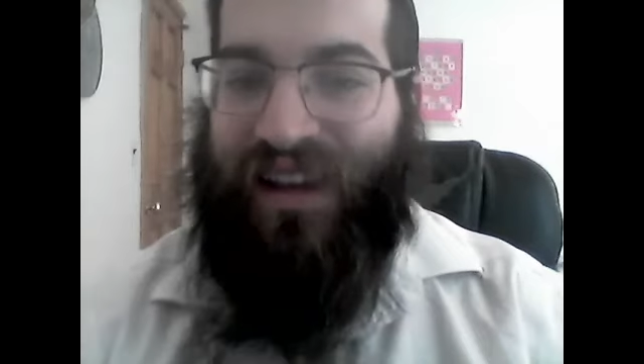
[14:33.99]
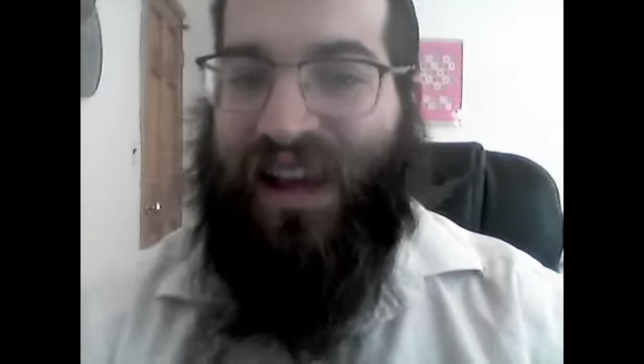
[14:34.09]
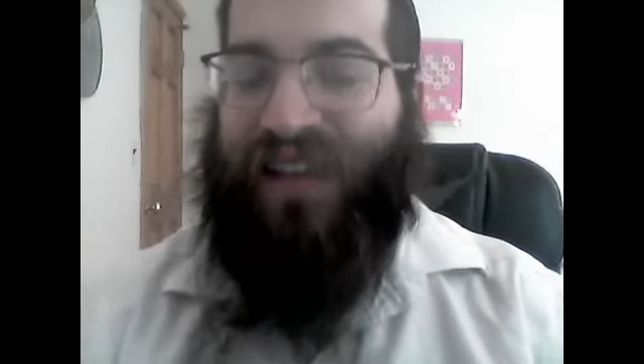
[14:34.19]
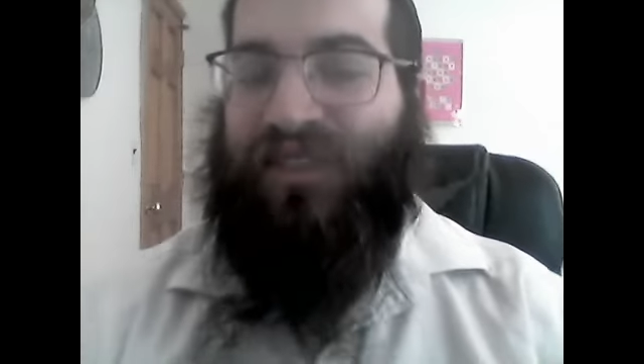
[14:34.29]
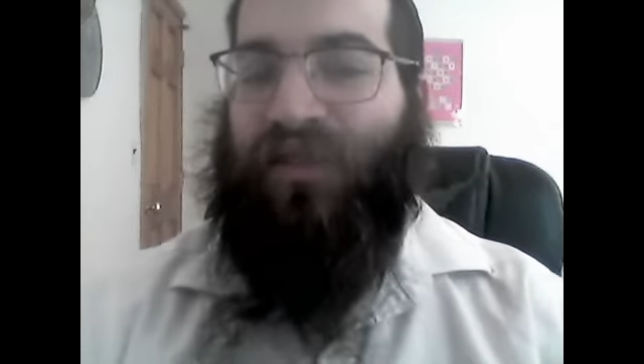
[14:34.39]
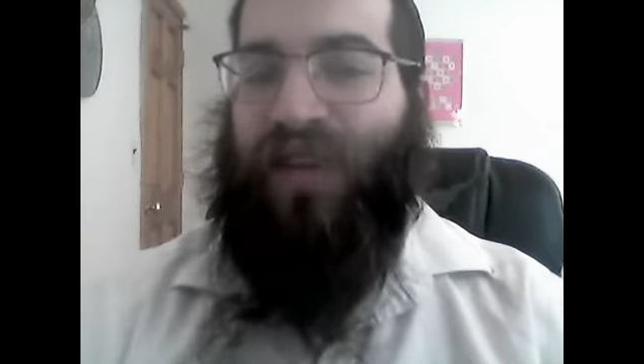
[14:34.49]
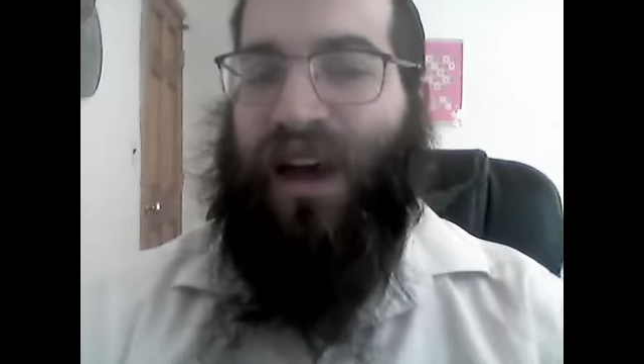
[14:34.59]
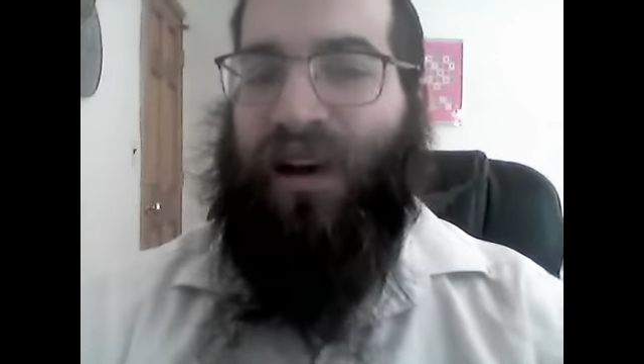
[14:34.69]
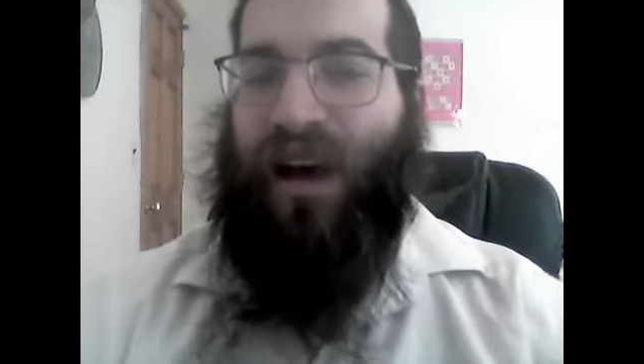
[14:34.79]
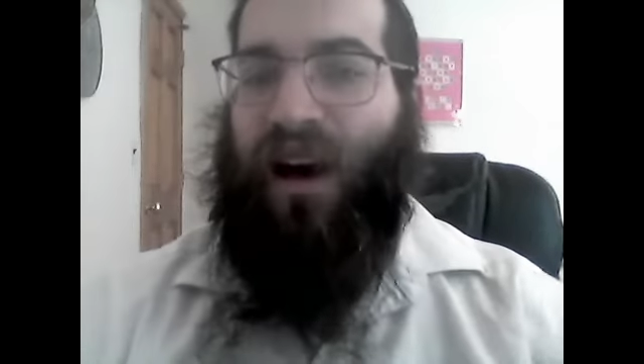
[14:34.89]
And so the
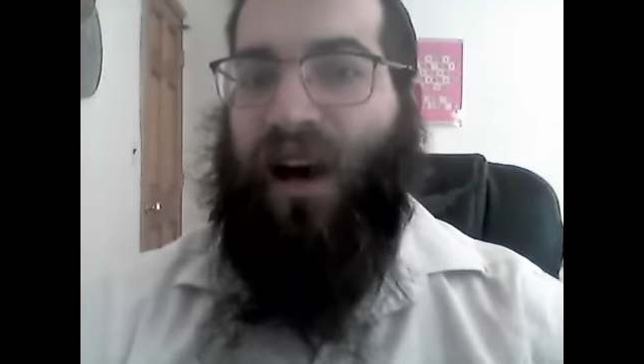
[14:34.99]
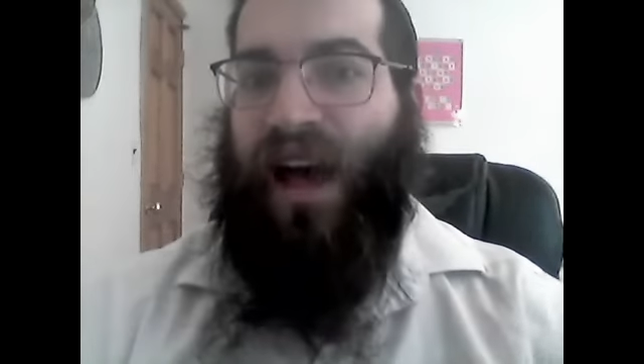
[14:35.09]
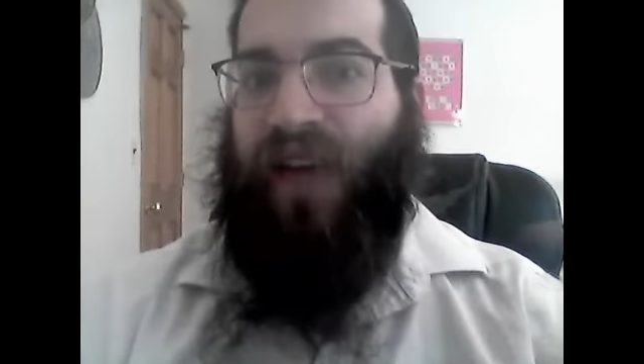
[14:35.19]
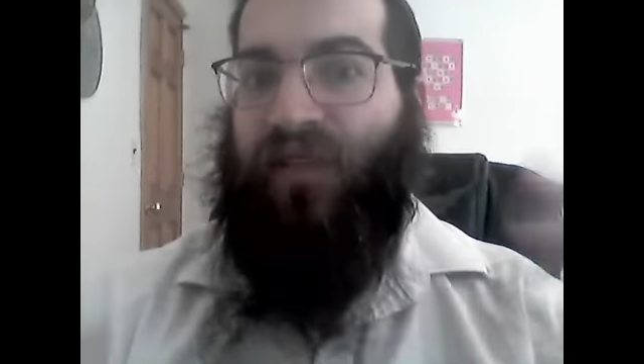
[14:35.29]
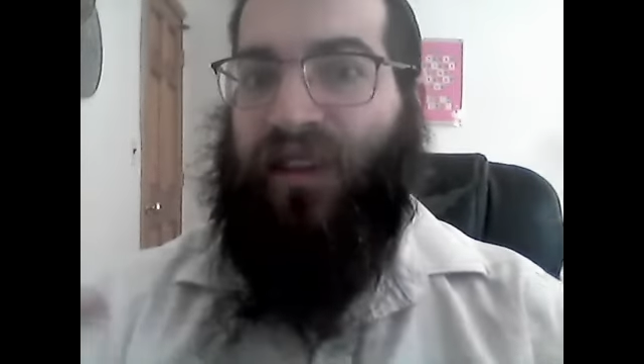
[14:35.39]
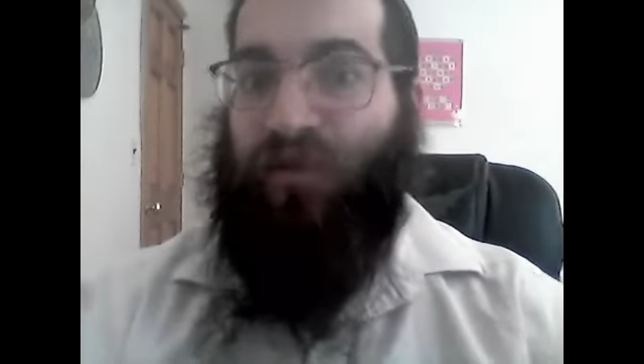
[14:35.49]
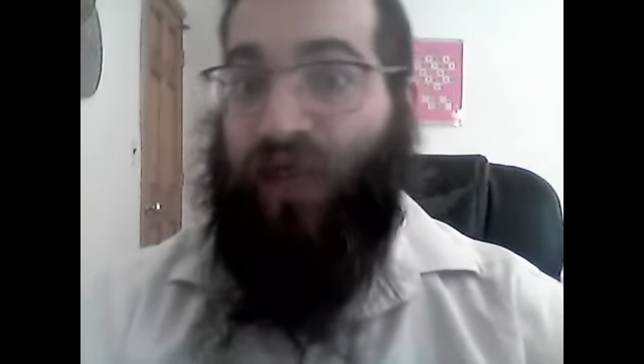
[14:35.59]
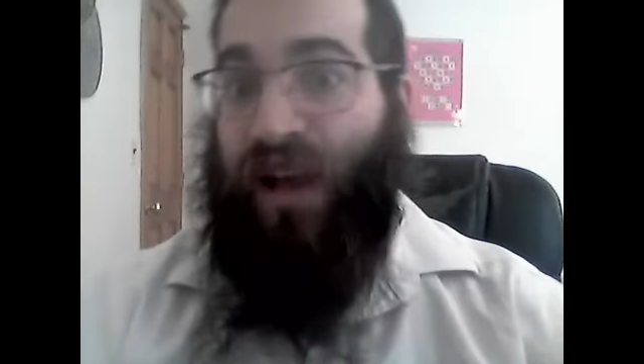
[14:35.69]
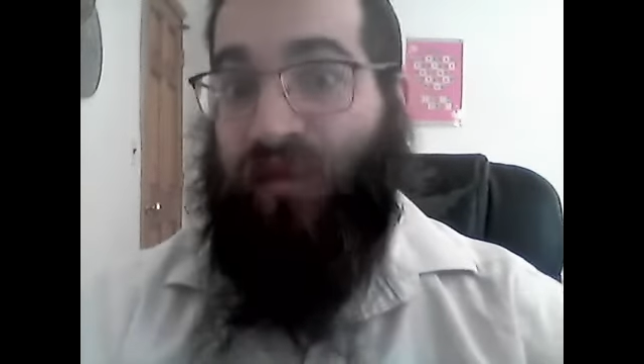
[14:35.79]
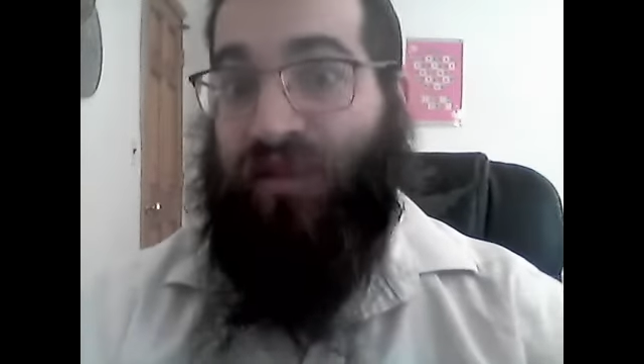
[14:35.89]
heavenly
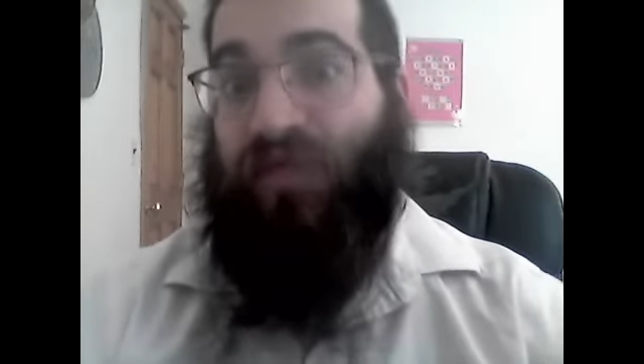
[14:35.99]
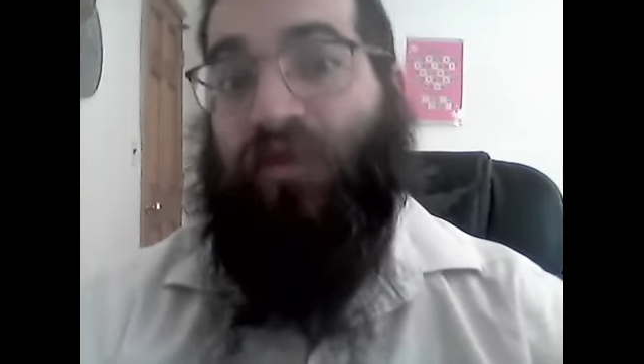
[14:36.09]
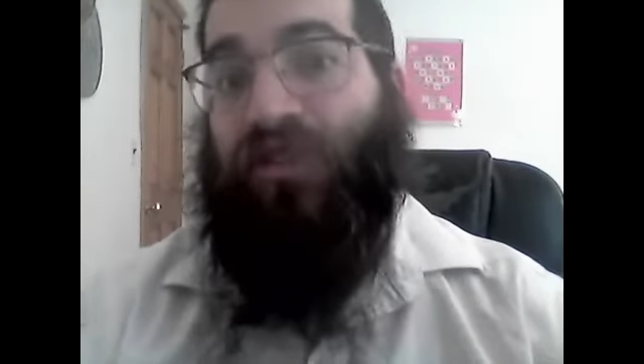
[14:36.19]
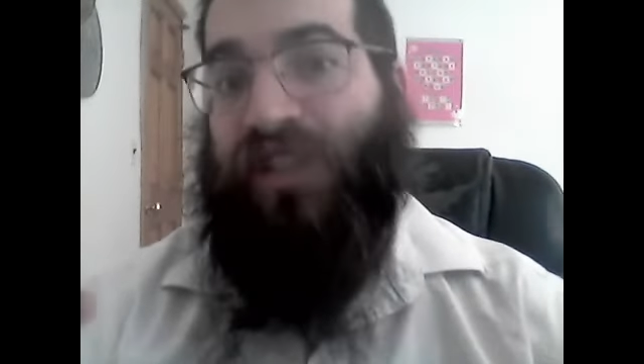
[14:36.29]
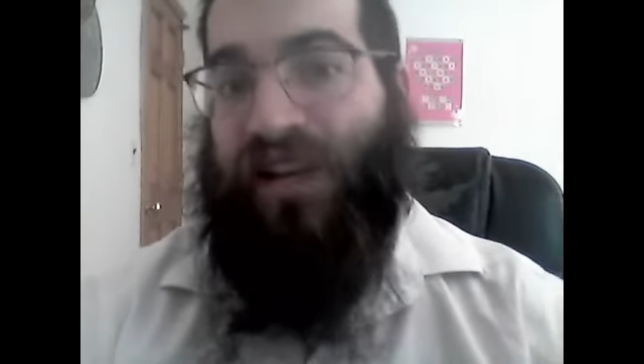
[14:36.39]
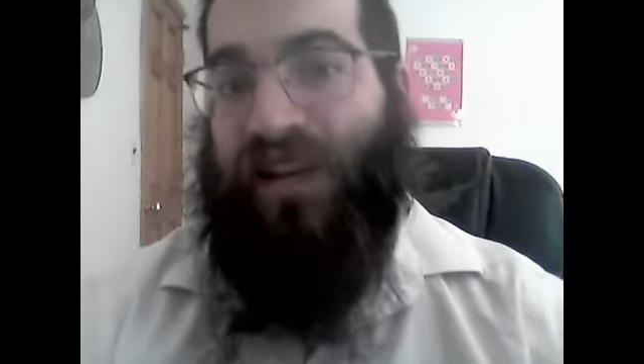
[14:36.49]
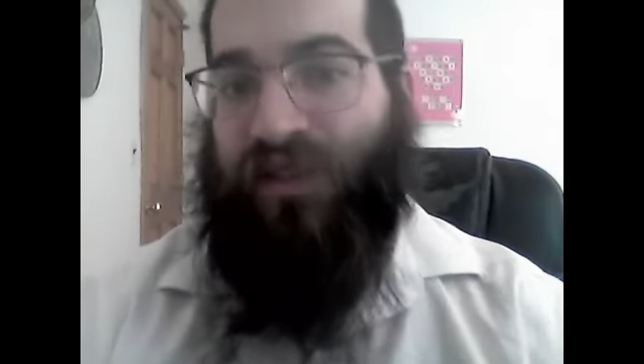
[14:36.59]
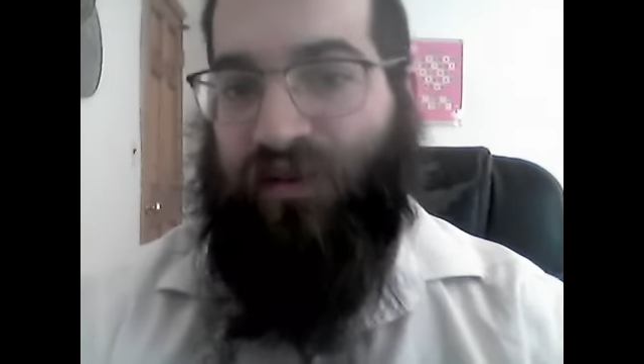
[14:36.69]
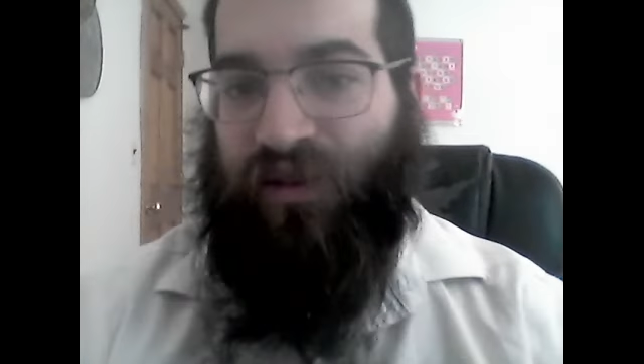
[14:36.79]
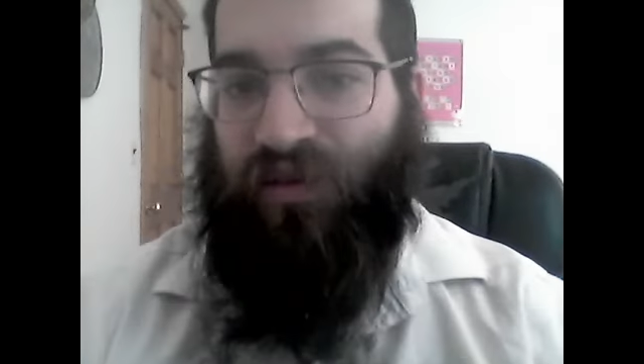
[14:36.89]
realms are more
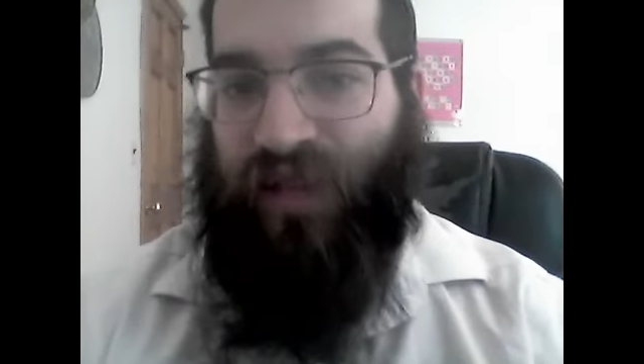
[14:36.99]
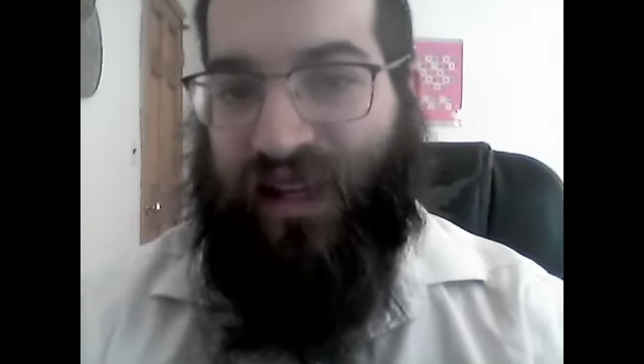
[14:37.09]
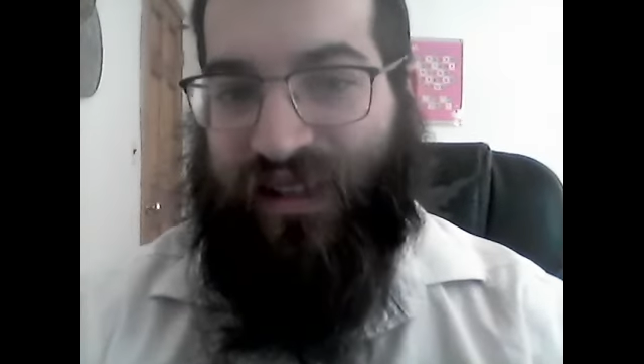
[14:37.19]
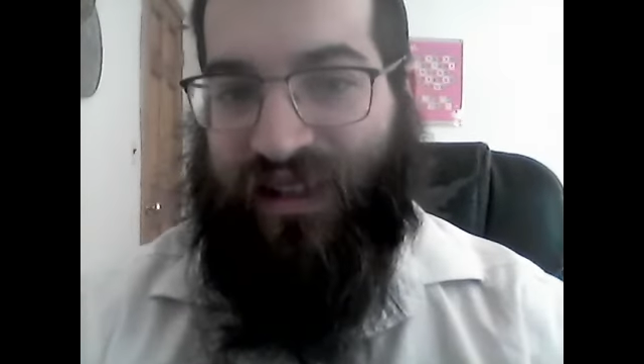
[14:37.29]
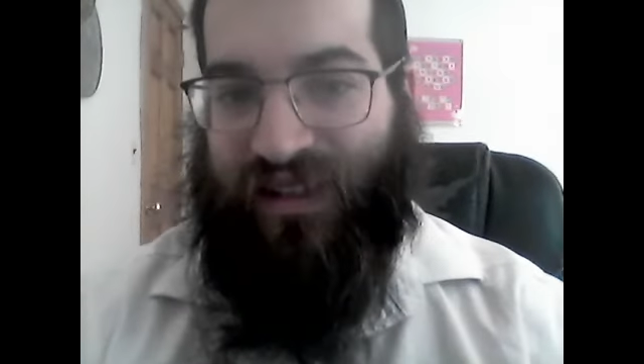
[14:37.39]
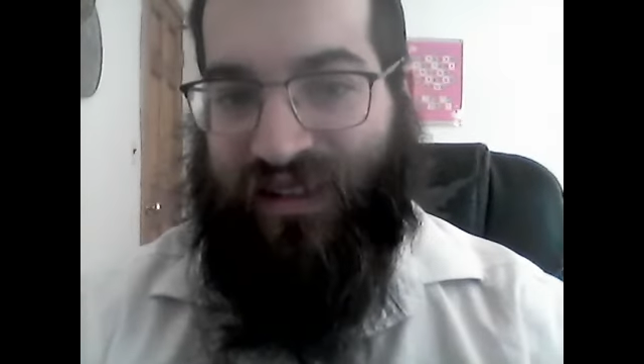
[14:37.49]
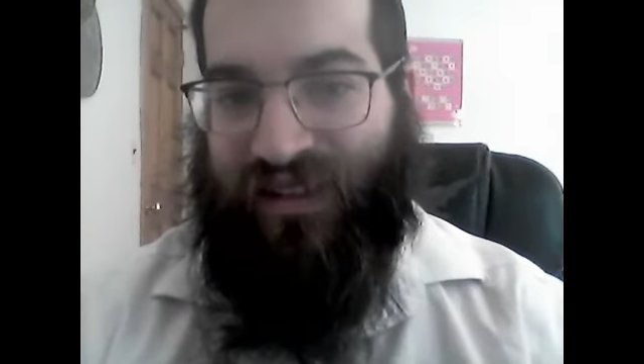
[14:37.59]
generous with their blessings.